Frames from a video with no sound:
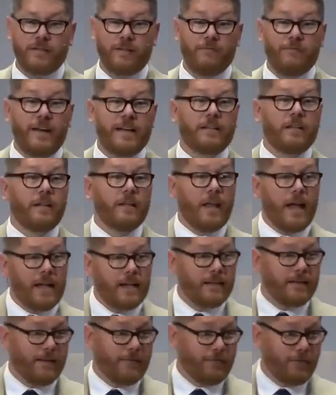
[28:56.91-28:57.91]
In fact, a
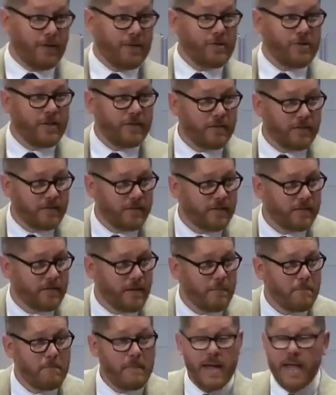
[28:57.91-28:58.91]
lot different. Jesus isn't
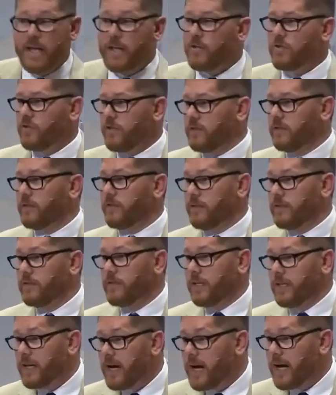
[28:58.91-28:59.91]
a man, Jesus is
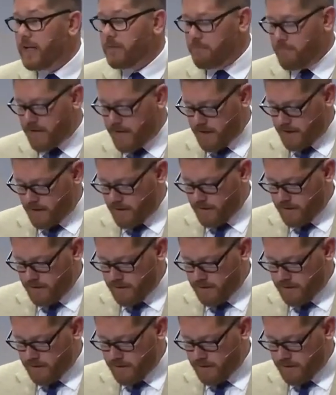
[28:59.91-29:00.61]
the God man.